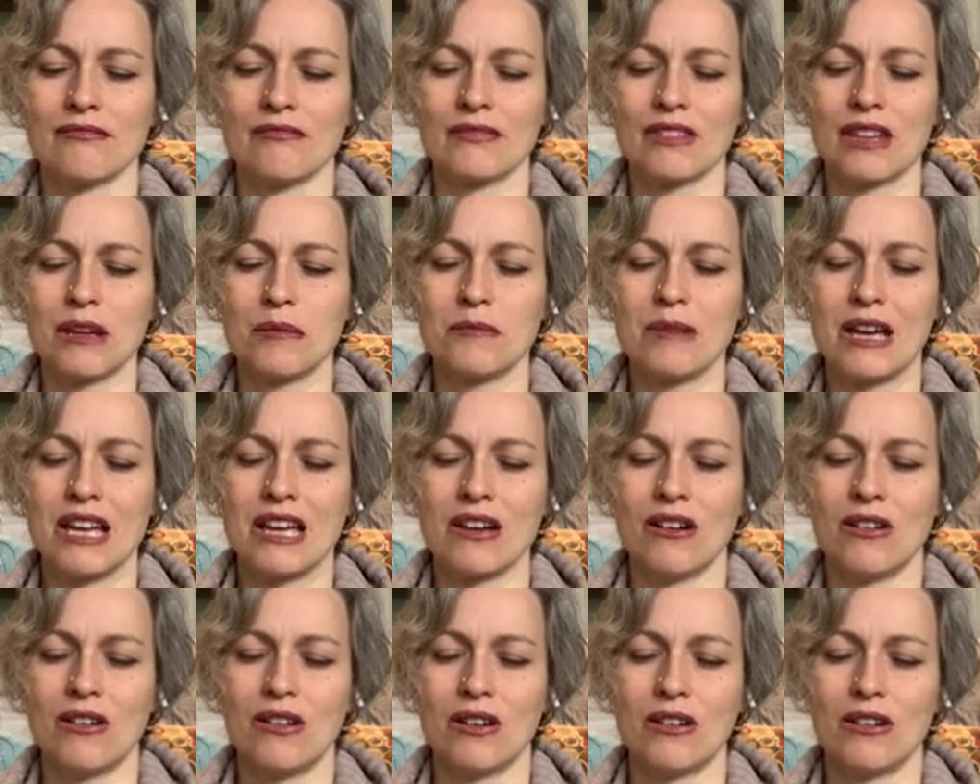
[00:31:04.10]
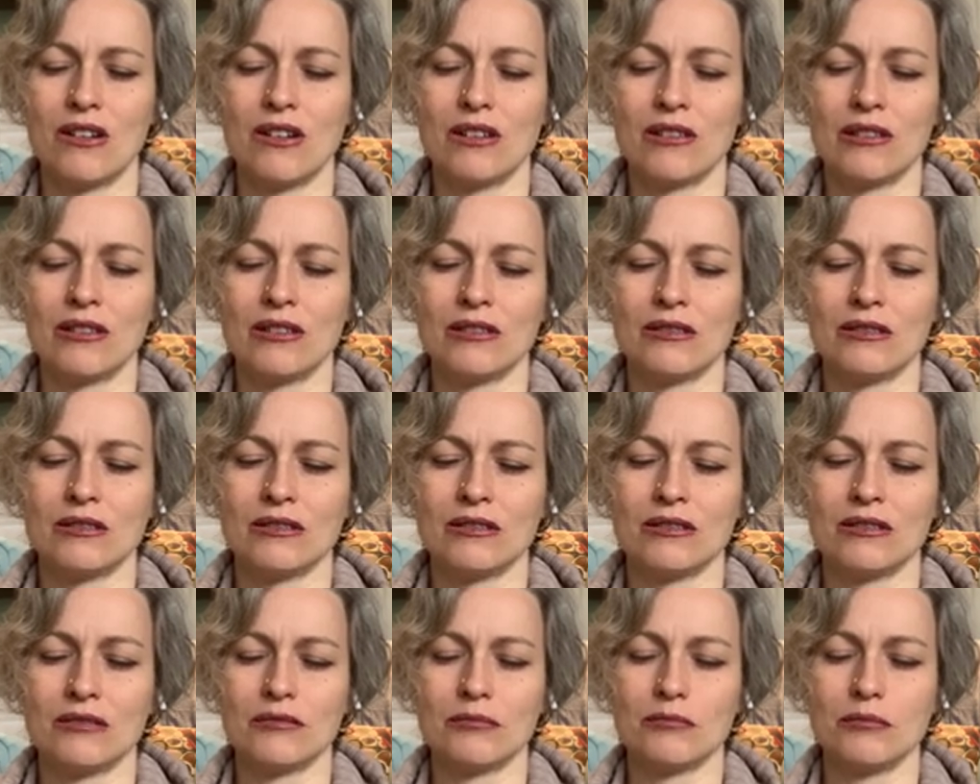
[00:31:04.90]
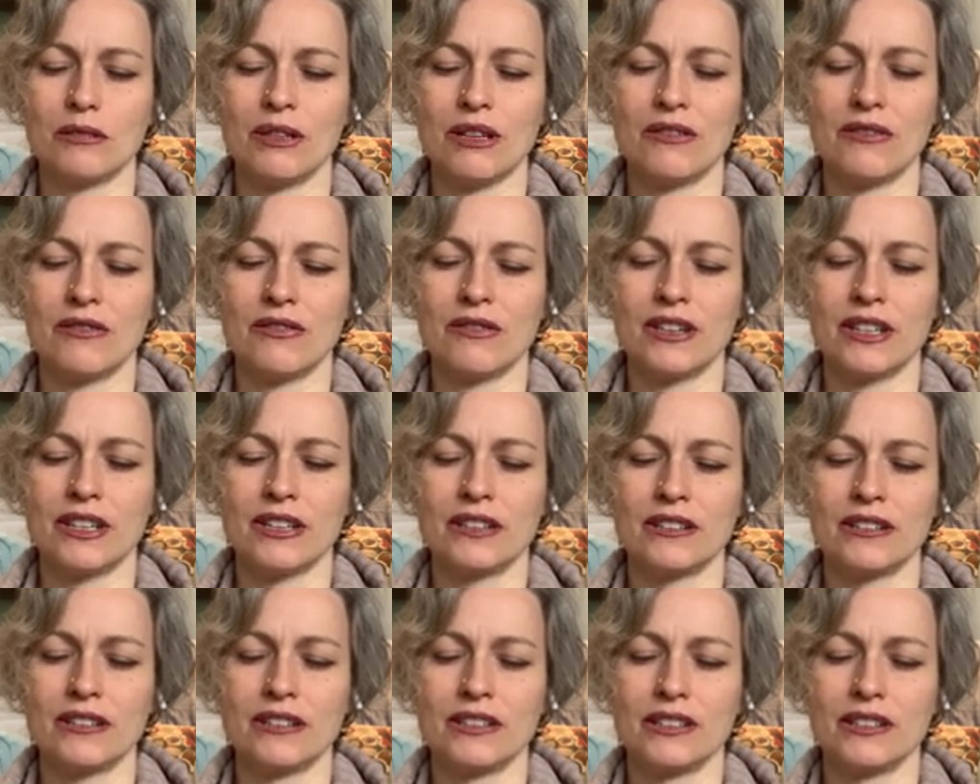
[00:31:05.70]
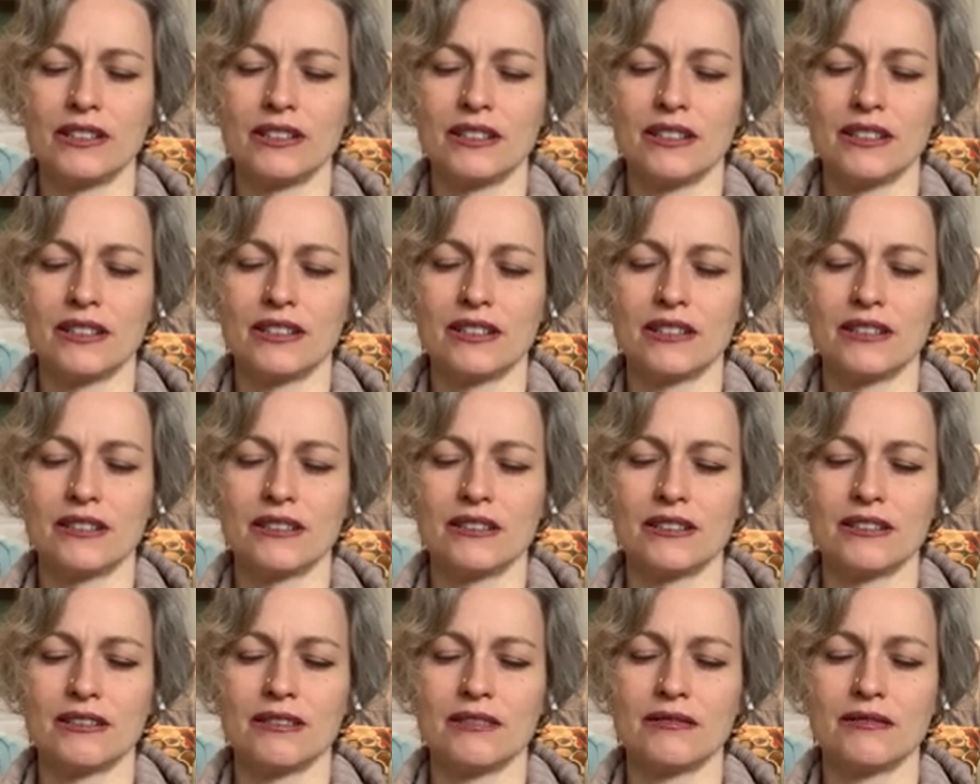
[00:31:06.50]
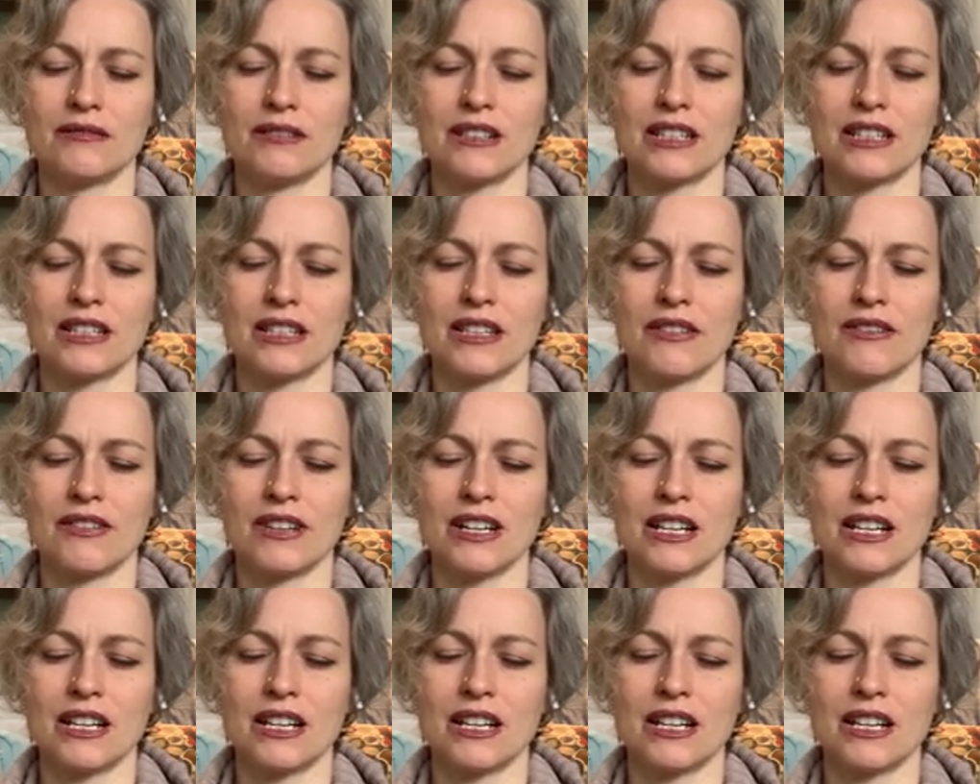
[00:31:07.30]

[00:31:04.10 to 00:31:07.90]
May all be filled with loving